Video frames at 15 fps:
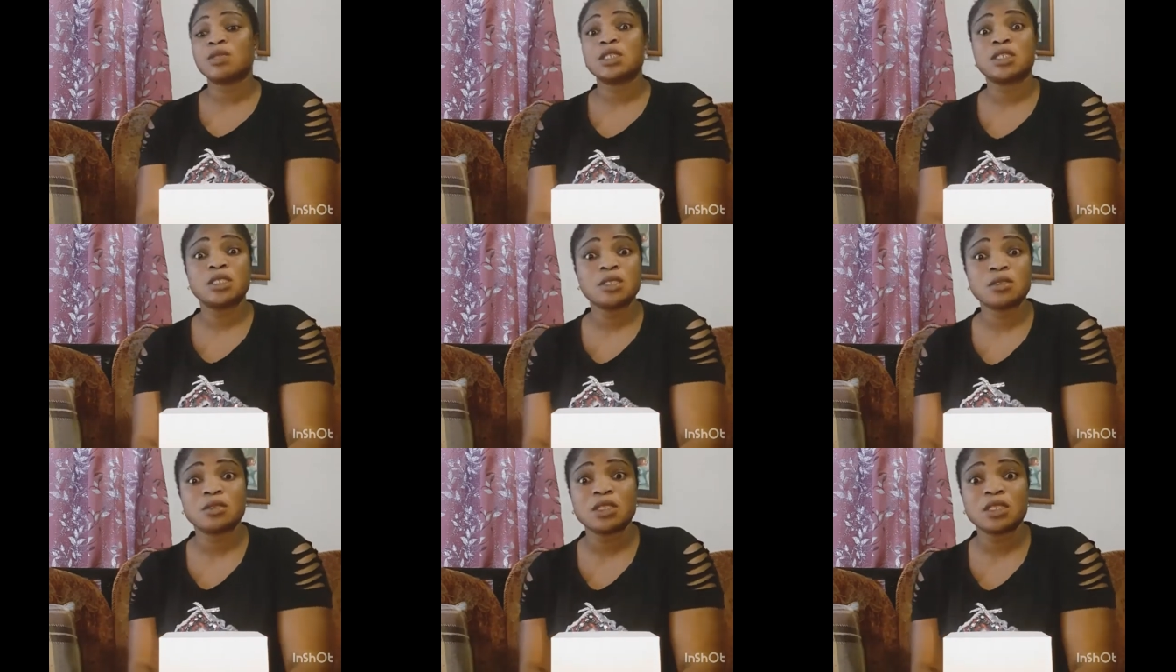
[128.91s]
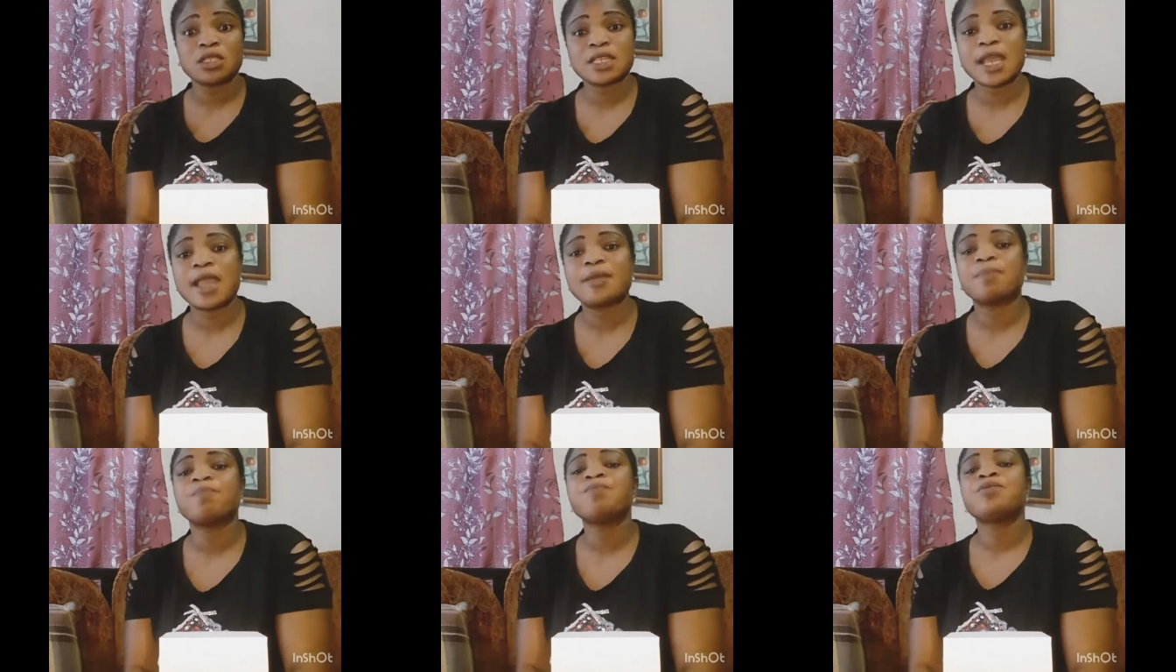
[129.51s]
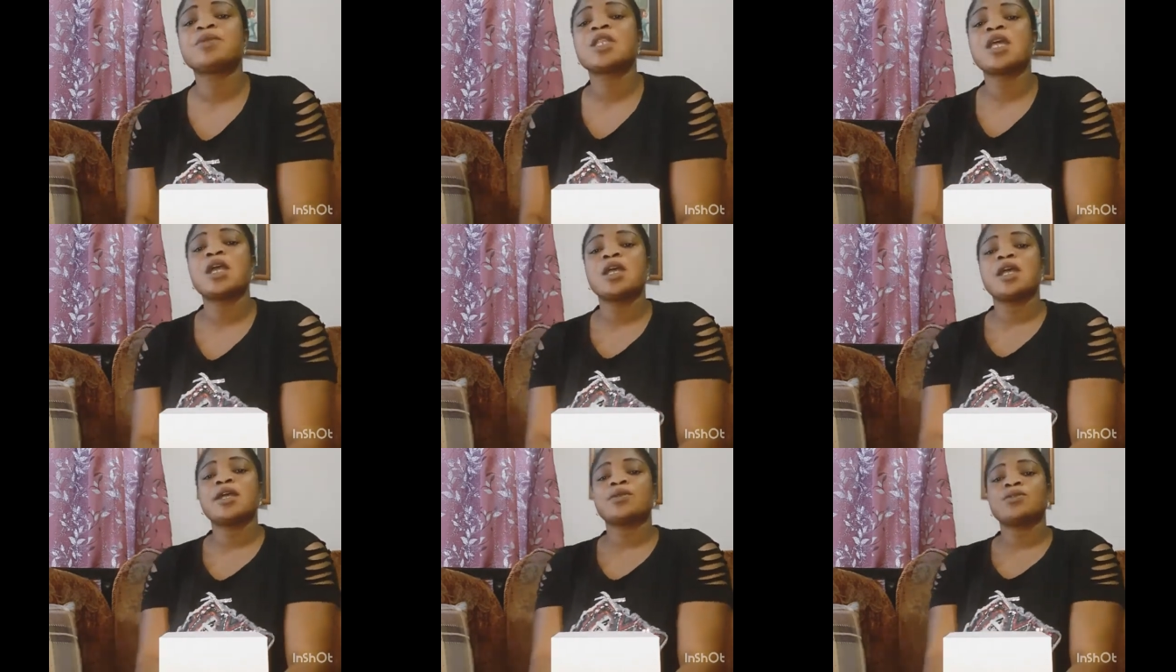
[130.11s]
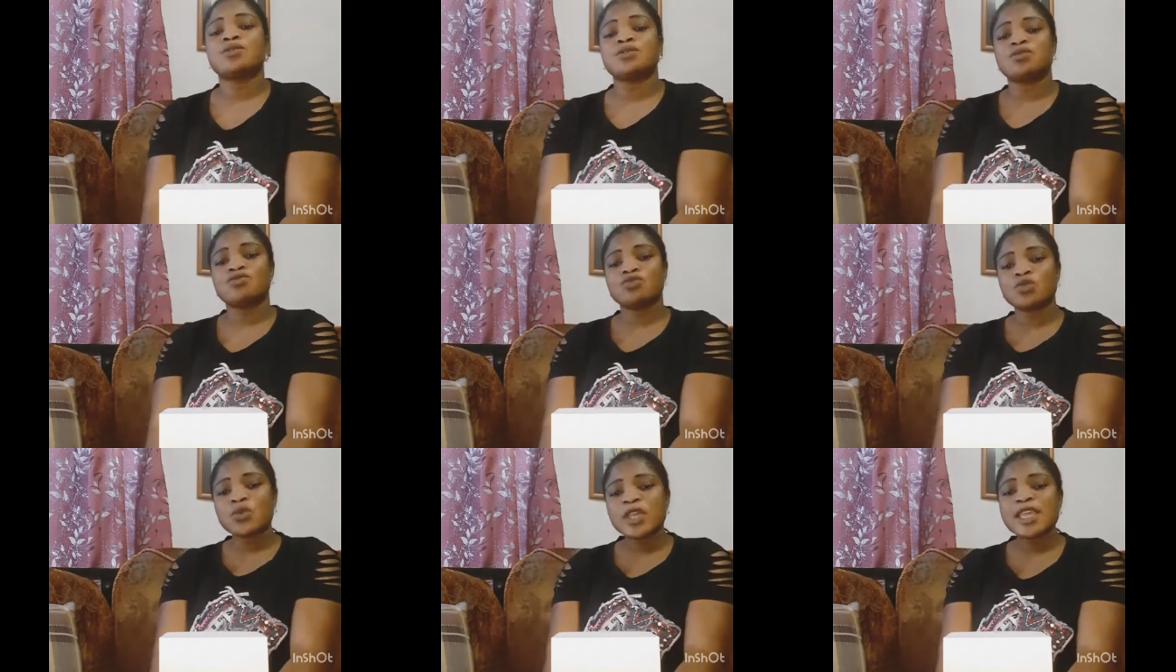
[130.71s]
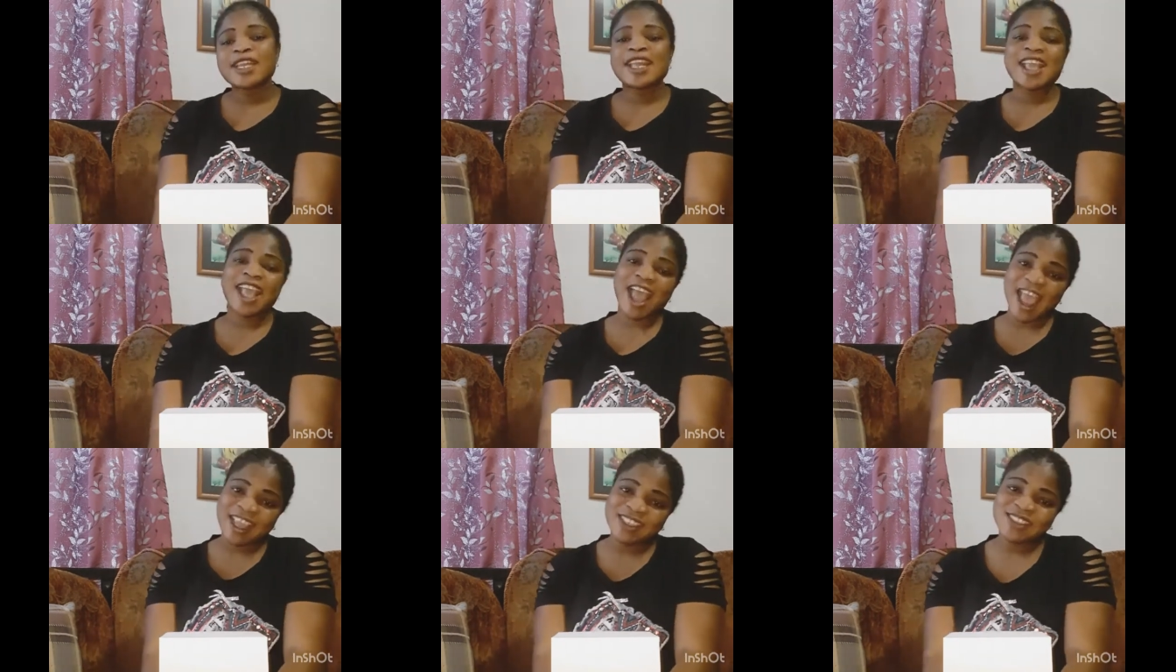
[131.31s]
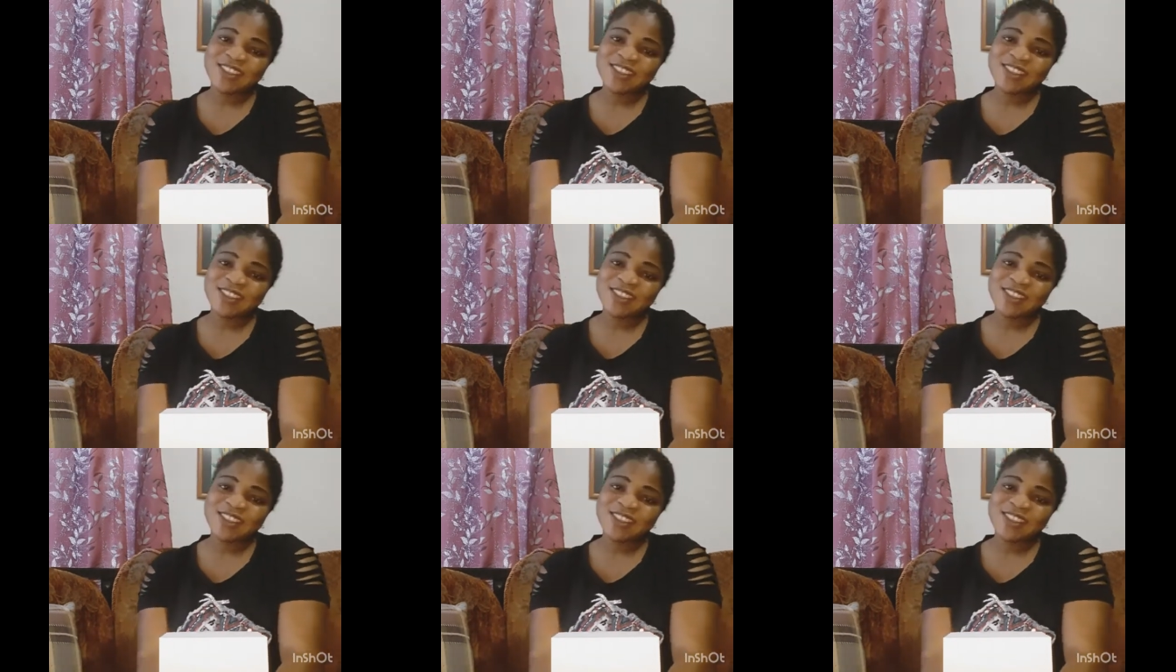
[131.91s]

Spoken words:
but due to the time I could not do it, guys.